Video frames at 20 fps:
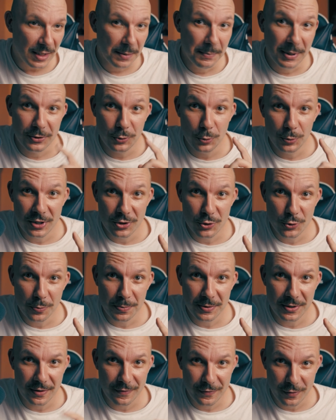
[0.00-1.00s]
But to the
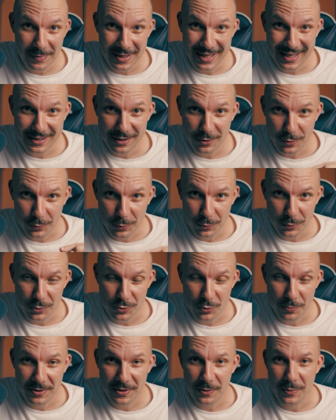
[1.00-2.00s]
Jupiter, from Lagna Lord to the
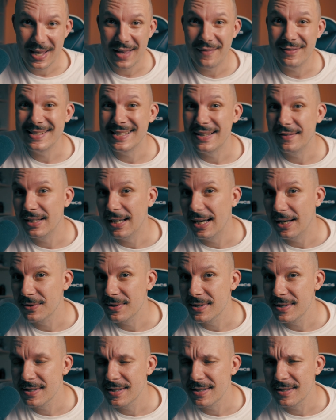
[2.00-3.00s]
Jupiter, we have 7
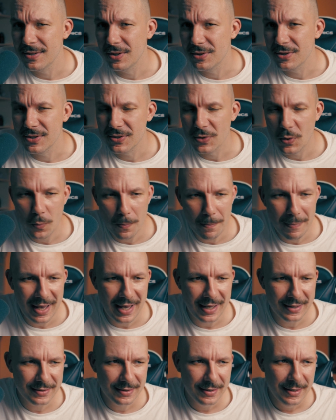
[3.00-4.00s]
houses. It's not so
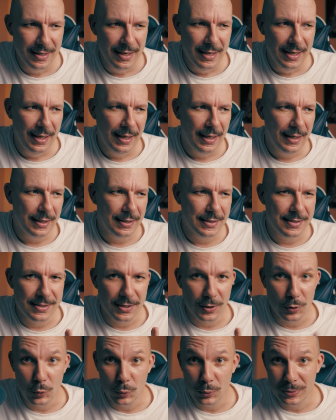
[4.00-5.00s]
bad. It's
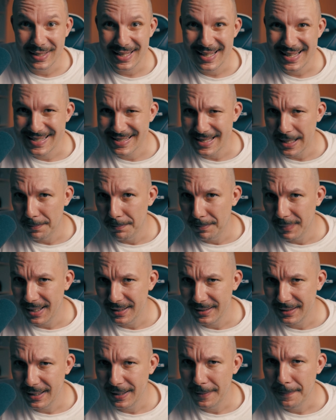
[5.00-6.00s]
a good
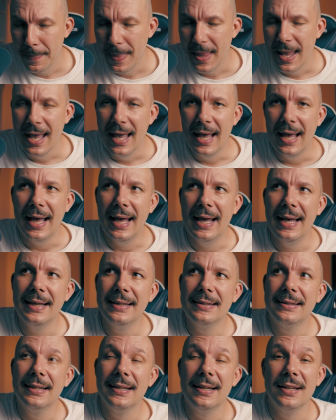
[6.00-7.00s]
sambandha.
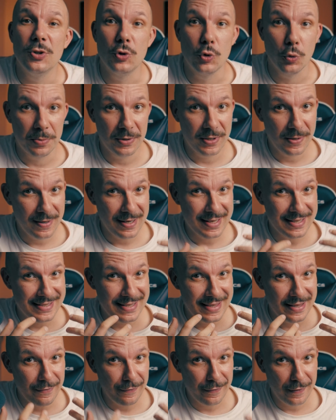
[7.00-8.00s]
And Jupiter is
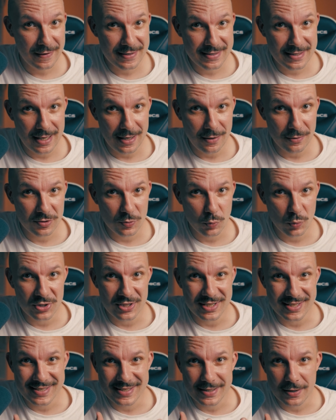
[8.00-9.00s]
in the first house,
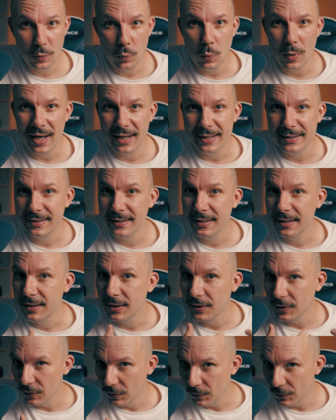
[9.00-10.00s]
which is quite
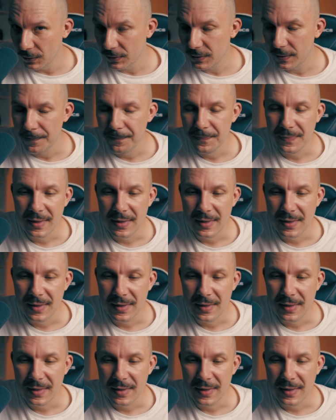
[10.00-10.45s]
good.